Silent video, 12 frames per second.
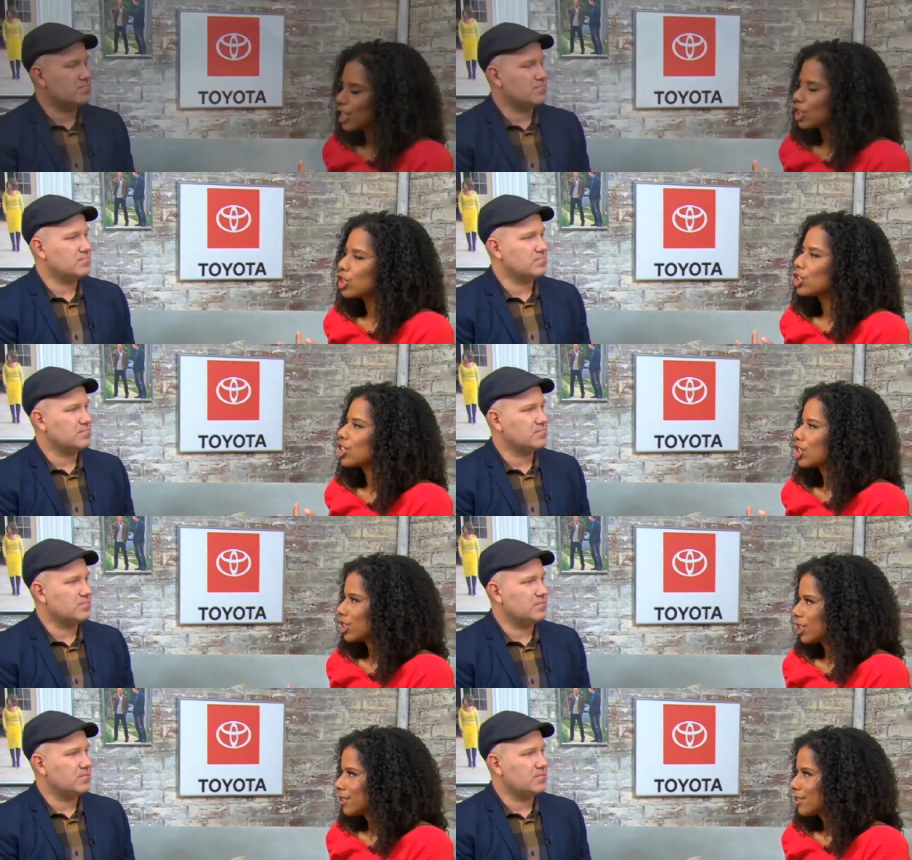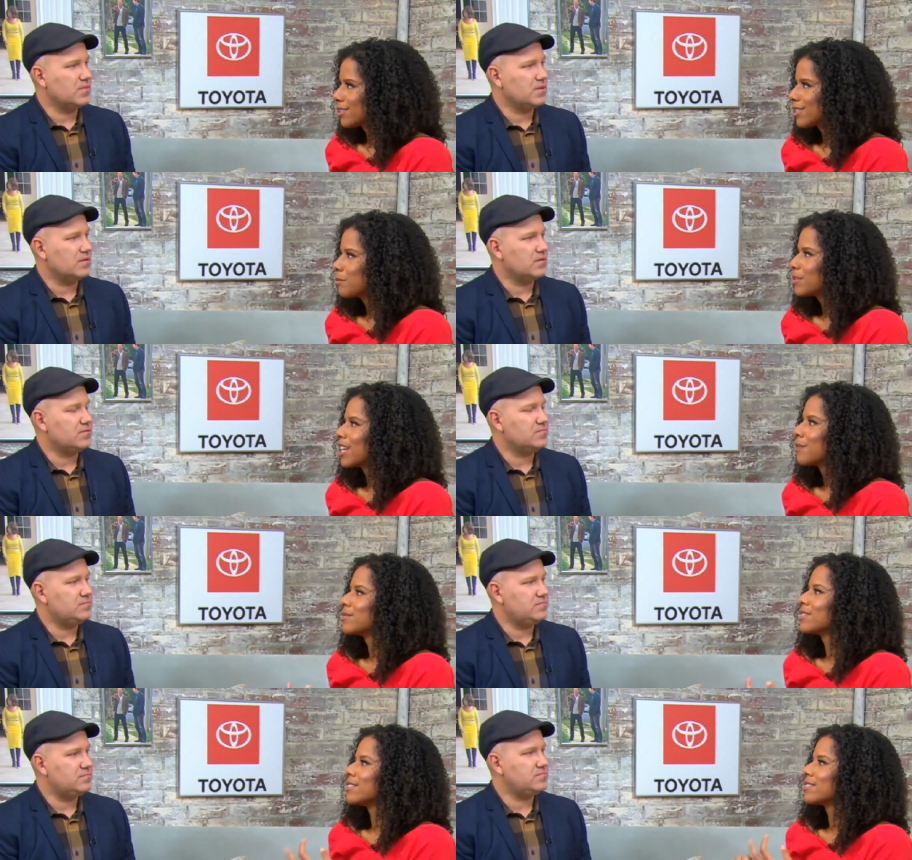Speaker 1: it look good? Because
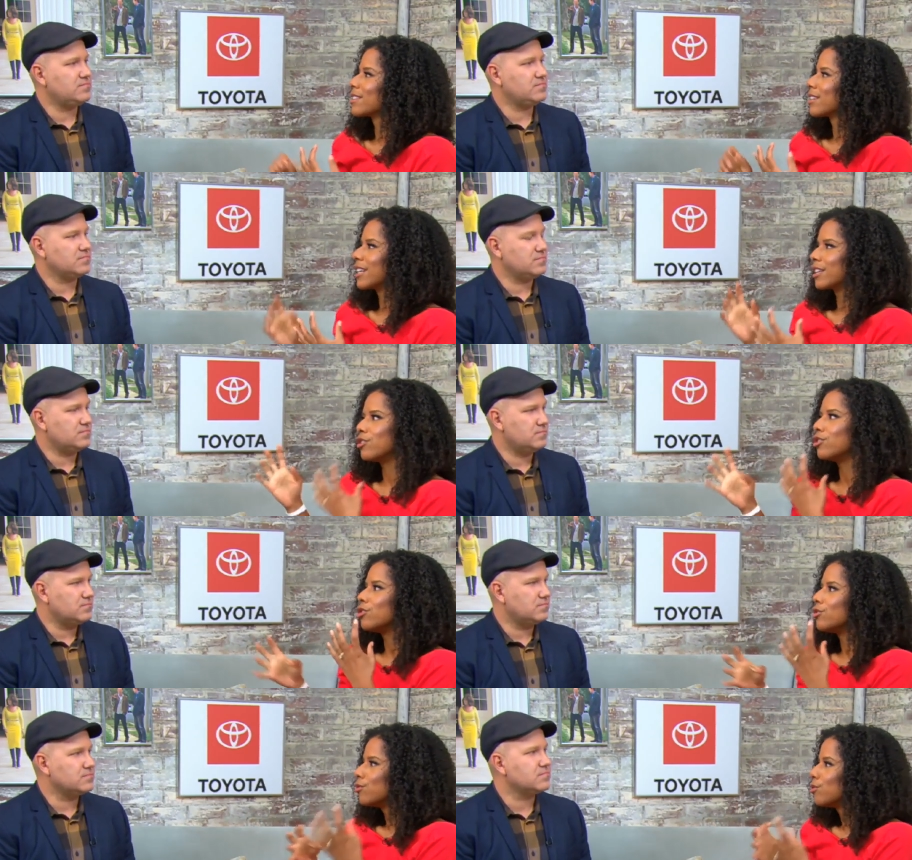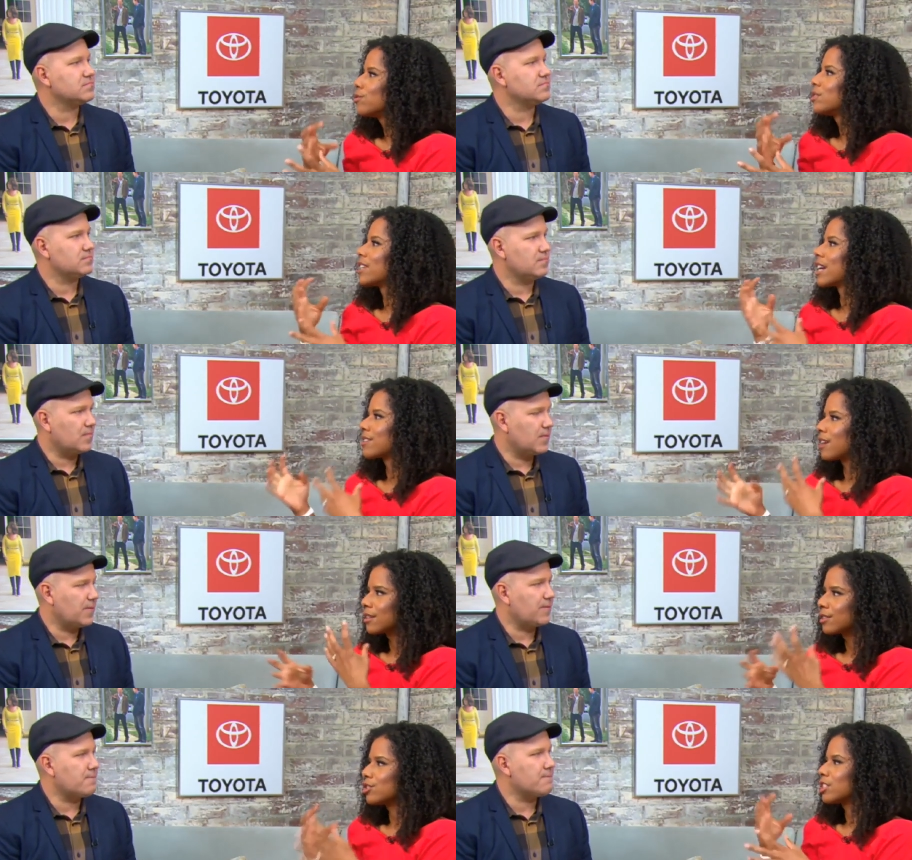sometimes these like new
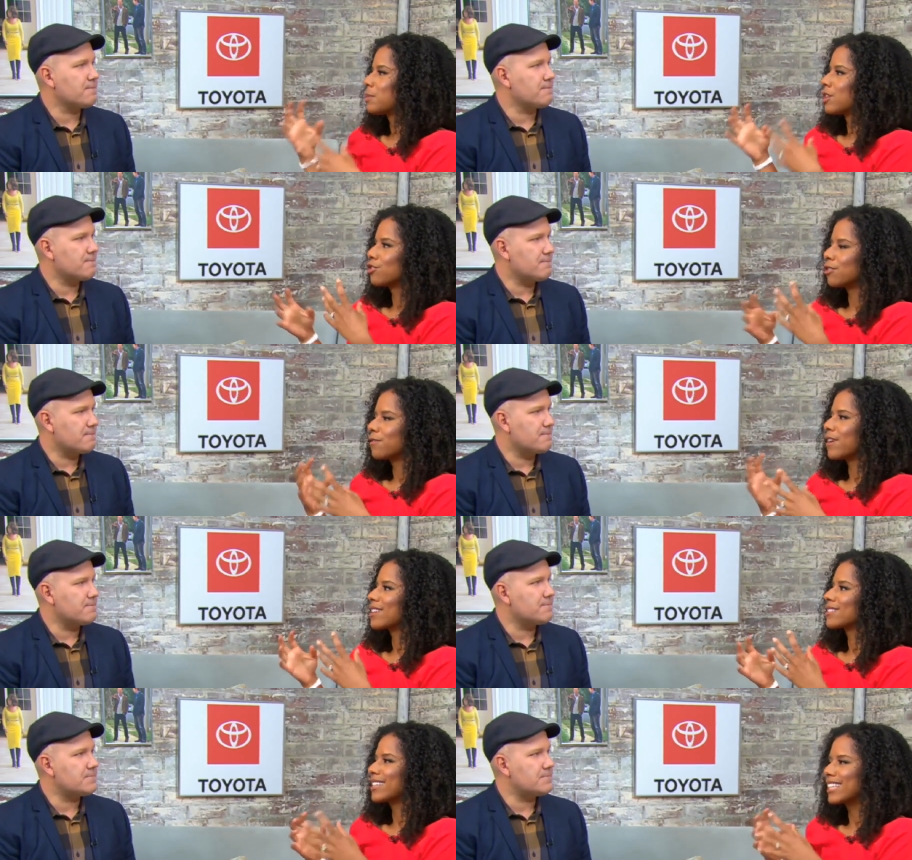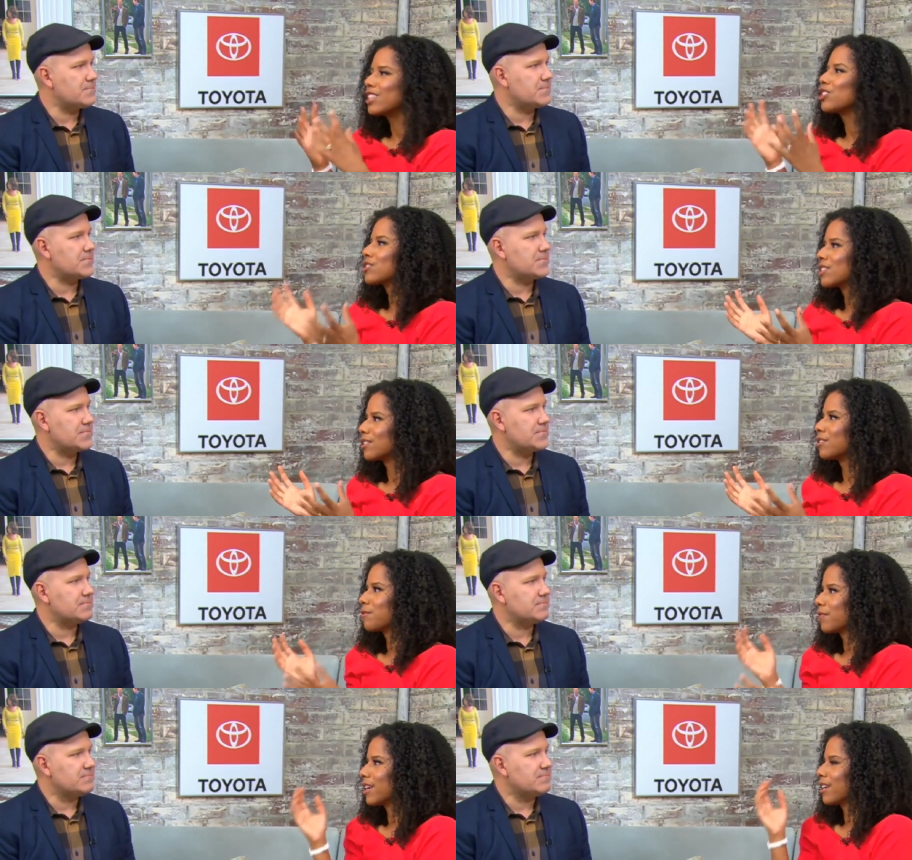technology special effects, like it looks a
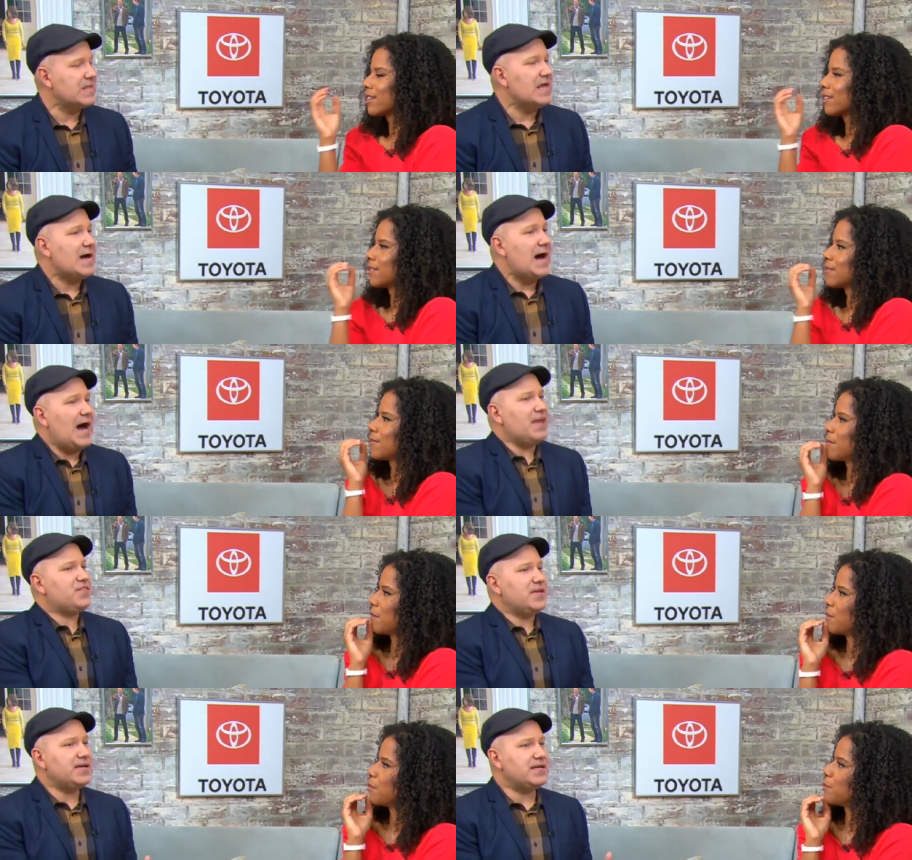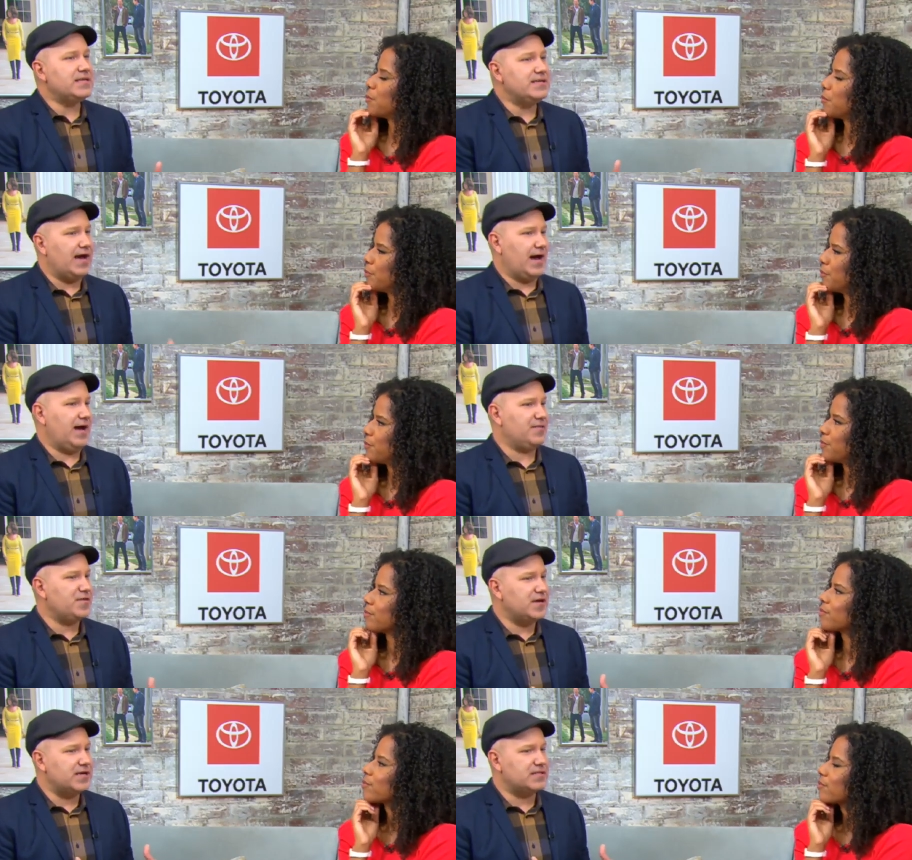little fake.
Speaker 2: I think, yeah,
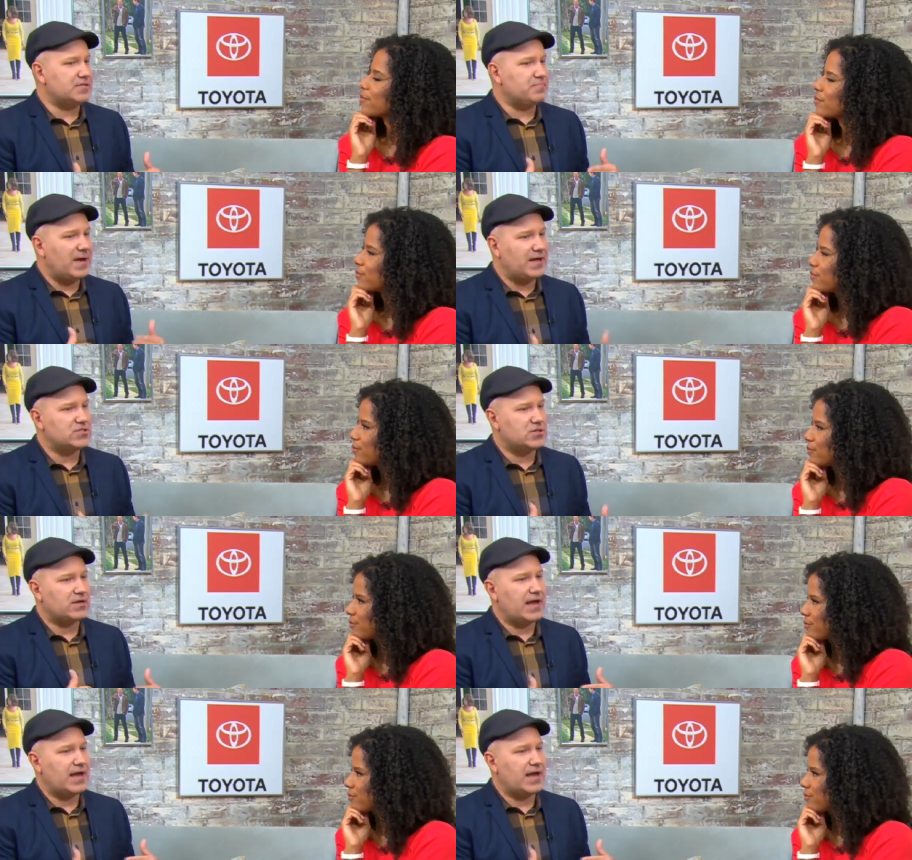I think it depends on